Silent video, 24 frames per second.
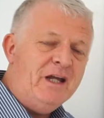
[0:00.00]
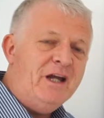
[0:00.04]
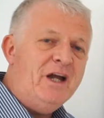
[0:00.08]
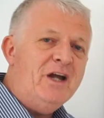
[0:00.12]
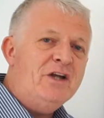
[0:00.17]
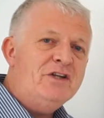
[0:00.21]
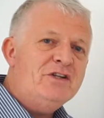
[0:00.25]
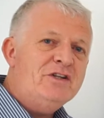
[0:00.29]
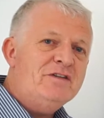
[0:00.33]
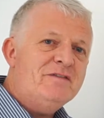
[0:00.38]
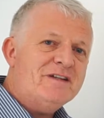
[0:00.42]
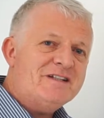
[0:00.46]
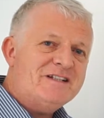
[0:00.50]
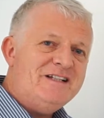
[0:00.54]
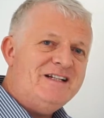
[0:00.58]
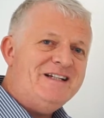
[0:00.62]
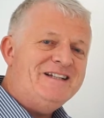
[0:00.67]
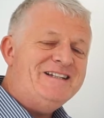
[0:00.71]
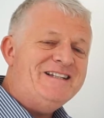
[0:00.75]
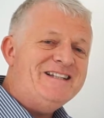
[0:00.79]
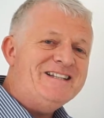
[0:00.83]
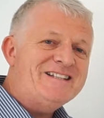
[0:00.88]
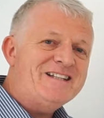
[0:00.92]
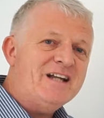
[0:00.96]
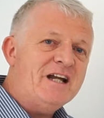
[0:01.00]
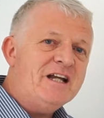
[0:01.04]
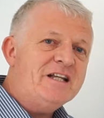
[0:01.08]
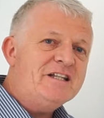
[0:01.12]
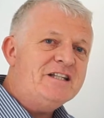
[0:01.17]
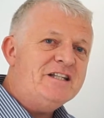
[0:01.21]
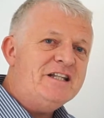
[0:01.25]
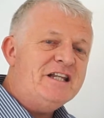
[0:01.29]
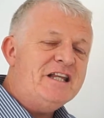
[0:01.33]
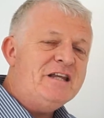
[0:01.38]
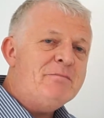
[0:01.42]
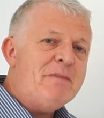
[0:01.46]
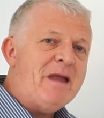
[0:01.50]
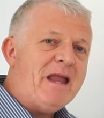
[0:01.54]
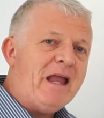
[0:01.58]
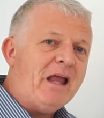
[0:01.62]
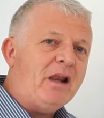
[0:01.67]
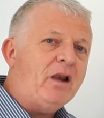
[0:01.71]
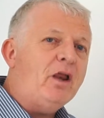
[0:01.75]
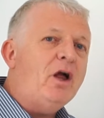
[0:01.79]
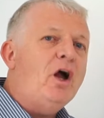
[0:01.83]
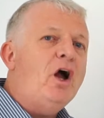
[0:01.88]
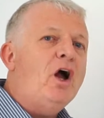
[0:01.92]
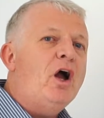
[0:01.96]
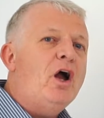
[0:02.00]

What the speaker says: and you've actually designed an email